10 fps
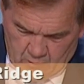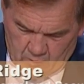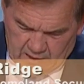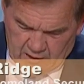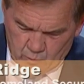
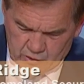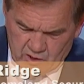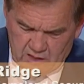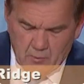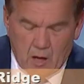Iranian
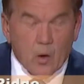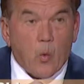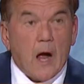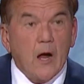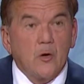regime
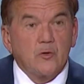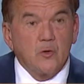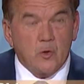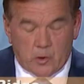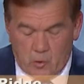acquires
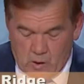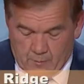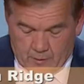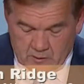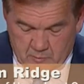nuclear
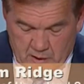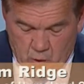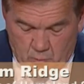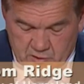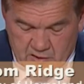weapons, make
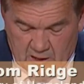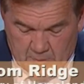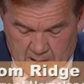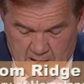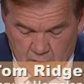no mistake
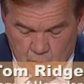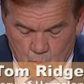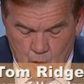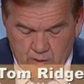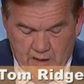about it, the
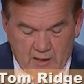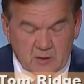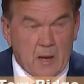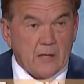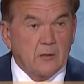world can
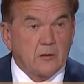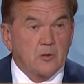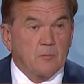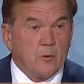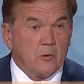expect it to
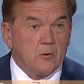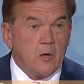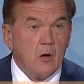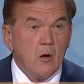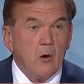spurn
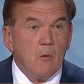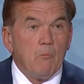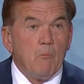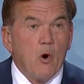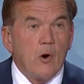
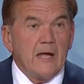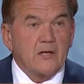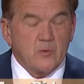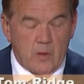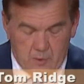more
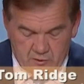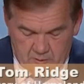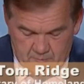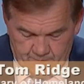extremism,